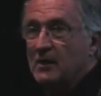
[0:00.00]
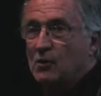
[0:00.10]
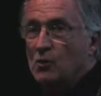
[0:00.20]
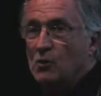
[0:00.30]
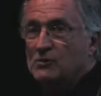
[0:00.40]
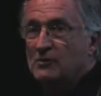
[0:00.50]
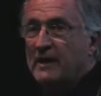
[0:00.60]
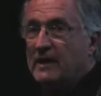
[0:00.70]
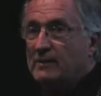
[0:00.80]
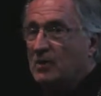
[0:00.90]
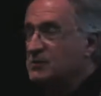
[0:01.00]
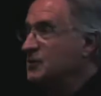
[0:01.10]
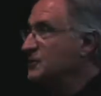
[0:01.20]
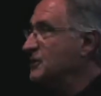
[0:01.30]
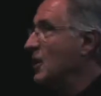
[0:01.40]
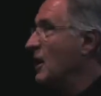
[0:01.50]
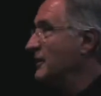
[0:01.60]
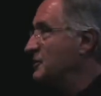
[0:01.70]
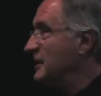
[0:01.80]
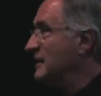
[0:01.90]
who was writing about
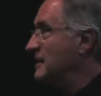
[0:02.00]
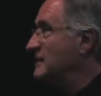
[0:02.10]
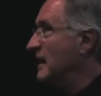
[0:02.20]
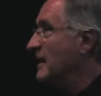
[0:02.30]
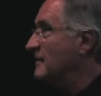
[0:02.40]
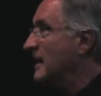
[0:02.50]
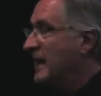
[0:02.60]
sociology at the time.